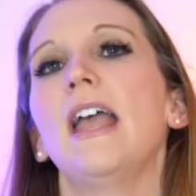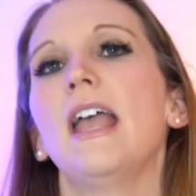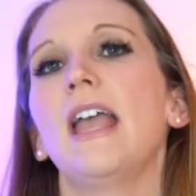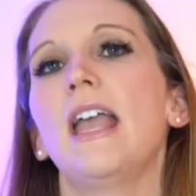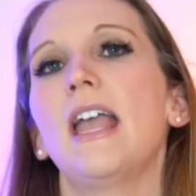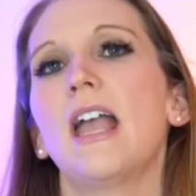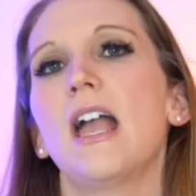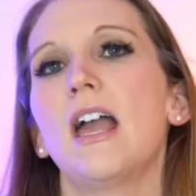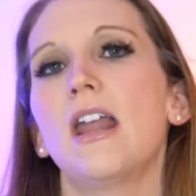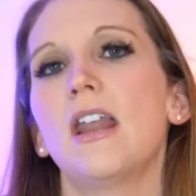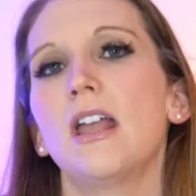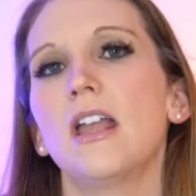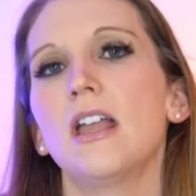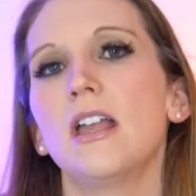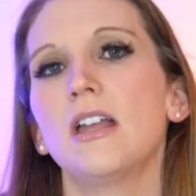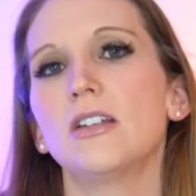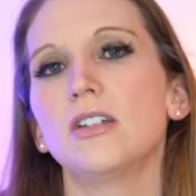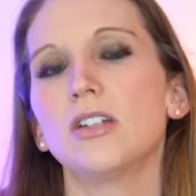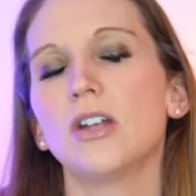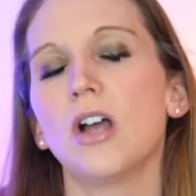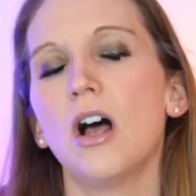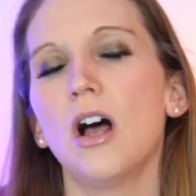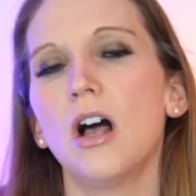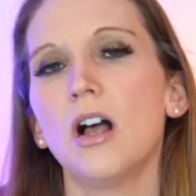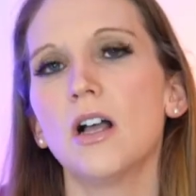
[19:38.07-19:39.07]
and it
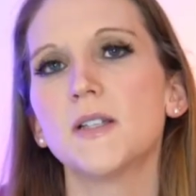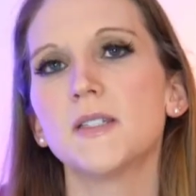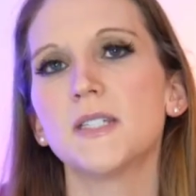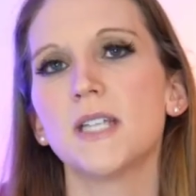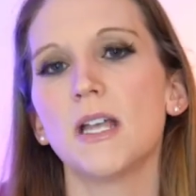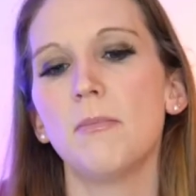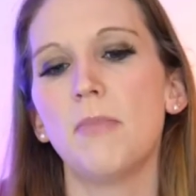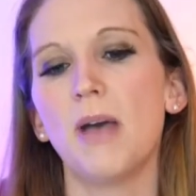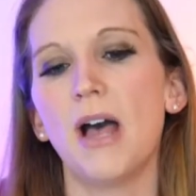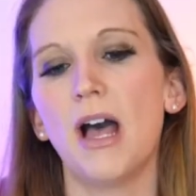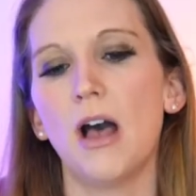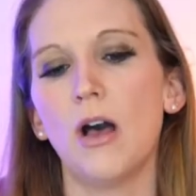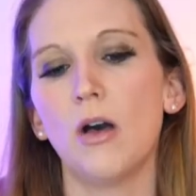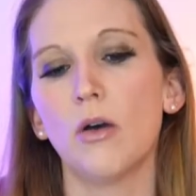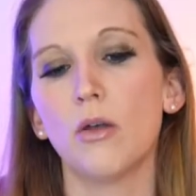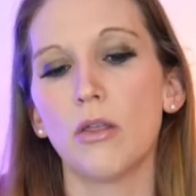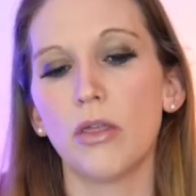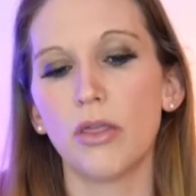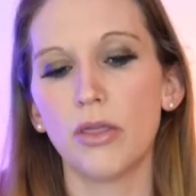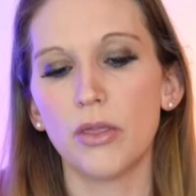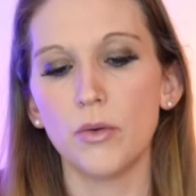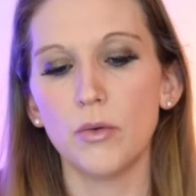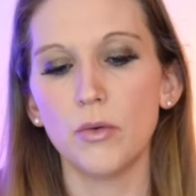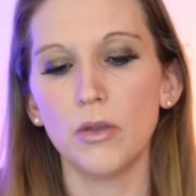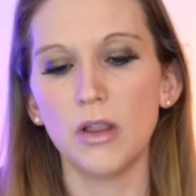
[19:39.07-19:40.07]
talks
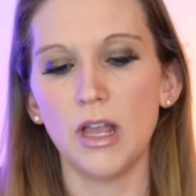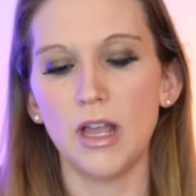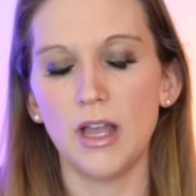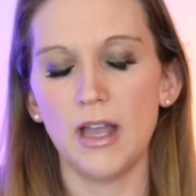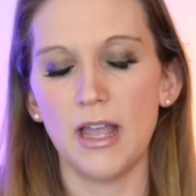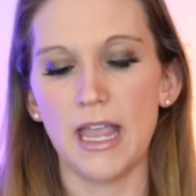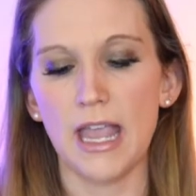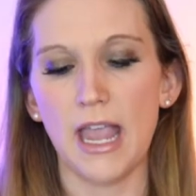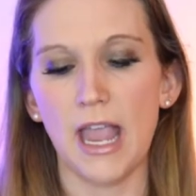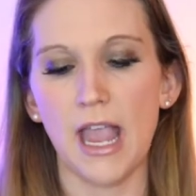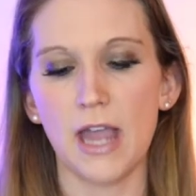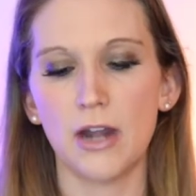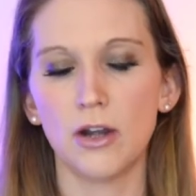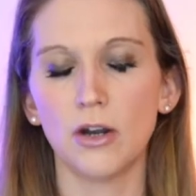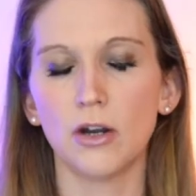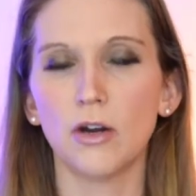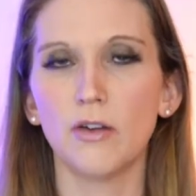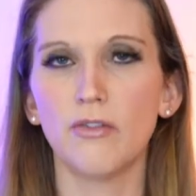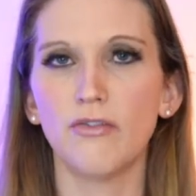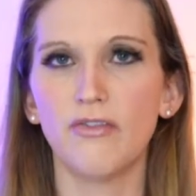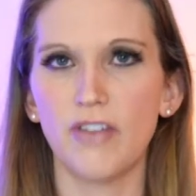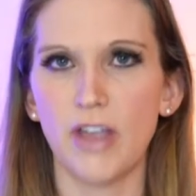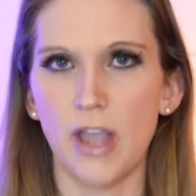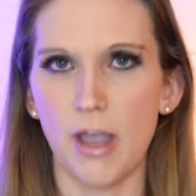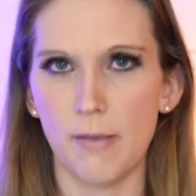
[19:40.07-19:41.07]
about Thula and
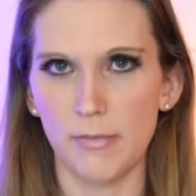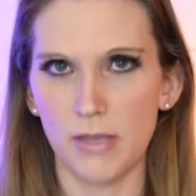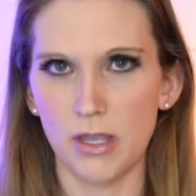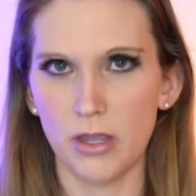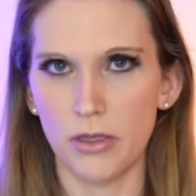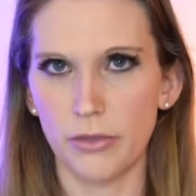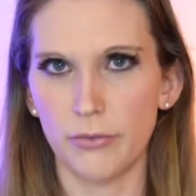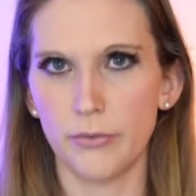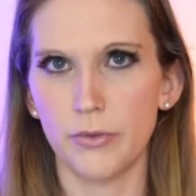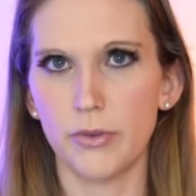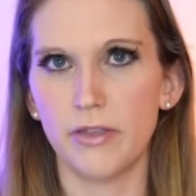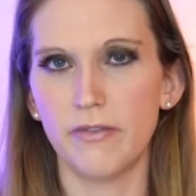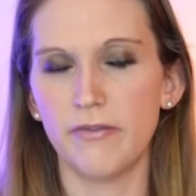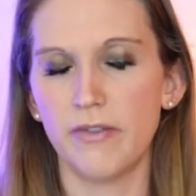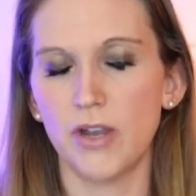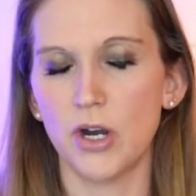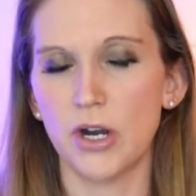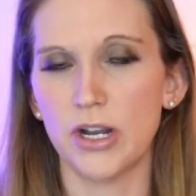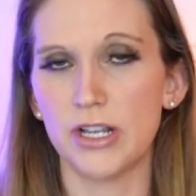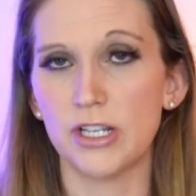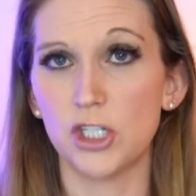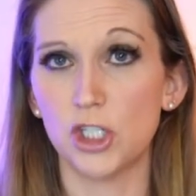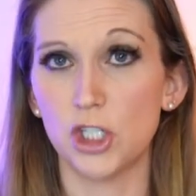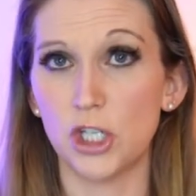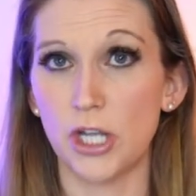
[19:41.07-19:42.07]
her family through the
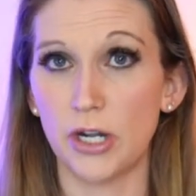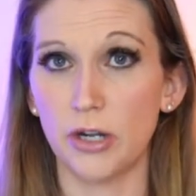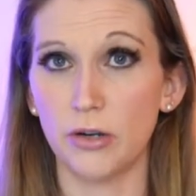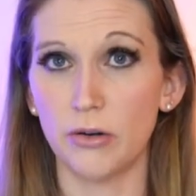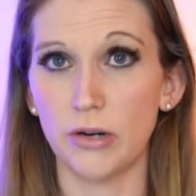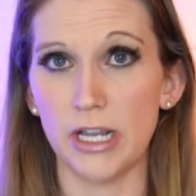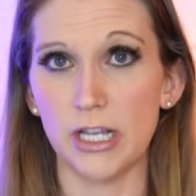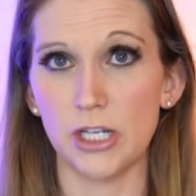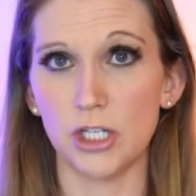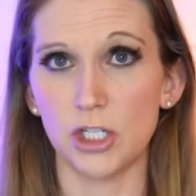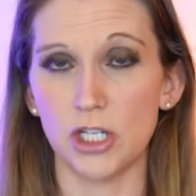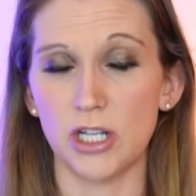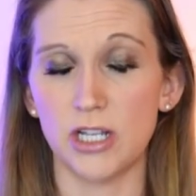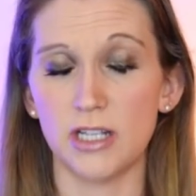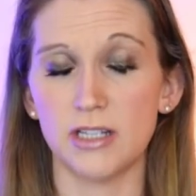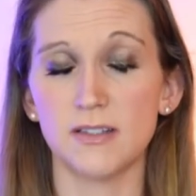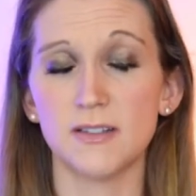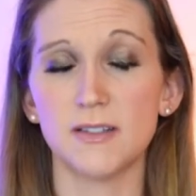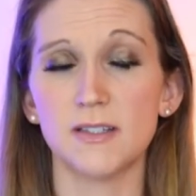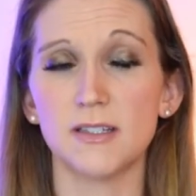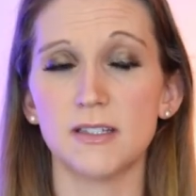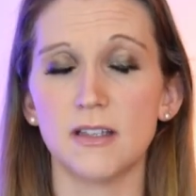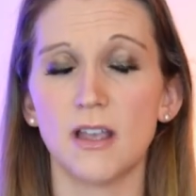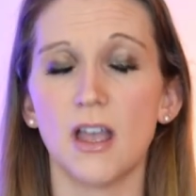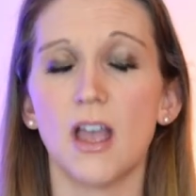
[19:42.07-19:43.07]
various
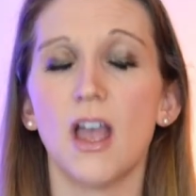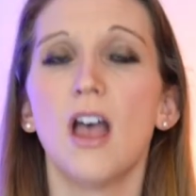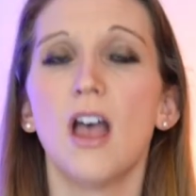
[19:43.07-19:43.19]
generations